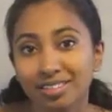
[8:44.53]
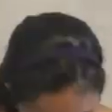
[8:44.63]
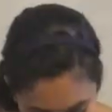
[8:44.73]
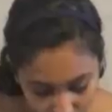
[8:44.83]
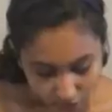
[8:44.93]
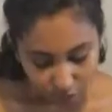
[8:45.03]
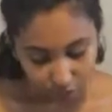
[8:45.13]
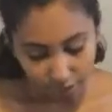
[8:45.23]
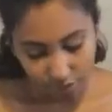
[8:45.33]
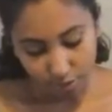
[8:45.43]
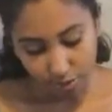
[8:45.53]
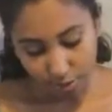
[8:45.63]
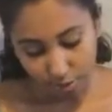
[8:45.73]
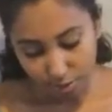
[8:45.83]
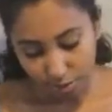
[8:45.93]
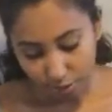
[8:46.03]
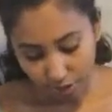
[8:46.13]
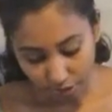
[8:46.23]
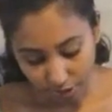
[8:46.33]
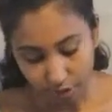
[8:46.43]
How do we advocate baby
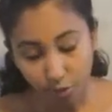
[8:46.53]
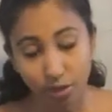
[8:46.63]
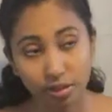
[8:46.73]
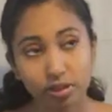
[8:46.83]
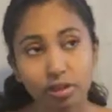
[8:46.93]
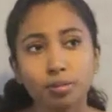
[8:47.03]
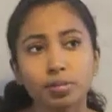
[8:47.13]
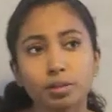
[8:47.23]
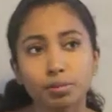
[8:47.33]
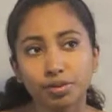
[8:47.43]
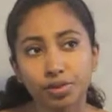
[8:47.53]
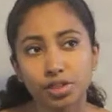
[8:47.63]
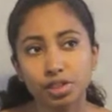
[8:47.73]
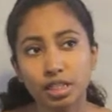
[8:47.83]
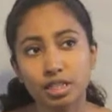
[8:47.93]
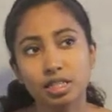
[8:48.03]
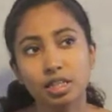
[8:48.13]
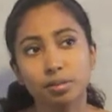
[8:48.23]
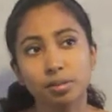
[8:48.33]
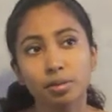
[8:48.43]
wearing when a professional has
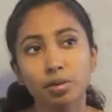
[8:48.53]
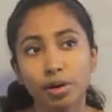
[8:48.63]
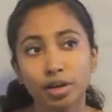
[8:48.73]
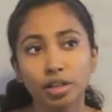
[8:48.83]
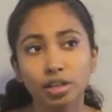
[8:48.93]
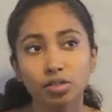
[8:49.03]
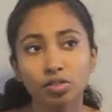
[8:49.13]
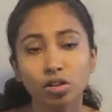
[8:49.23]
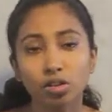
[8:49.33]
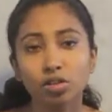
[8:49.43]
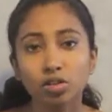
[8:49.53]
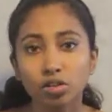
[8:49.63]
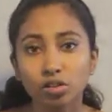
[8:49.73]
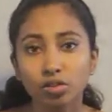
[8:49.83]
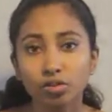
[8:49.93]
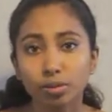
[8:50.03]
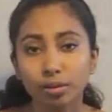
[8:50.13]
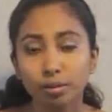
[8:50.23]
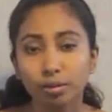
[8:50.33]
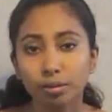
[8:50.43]
said that baby wearing is not good for
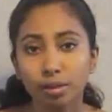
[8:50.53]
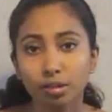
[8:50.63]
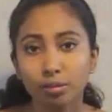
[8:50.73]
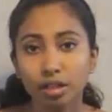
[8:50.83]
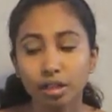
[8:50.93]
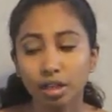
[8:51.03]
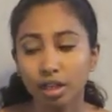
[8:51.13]
mom and baby?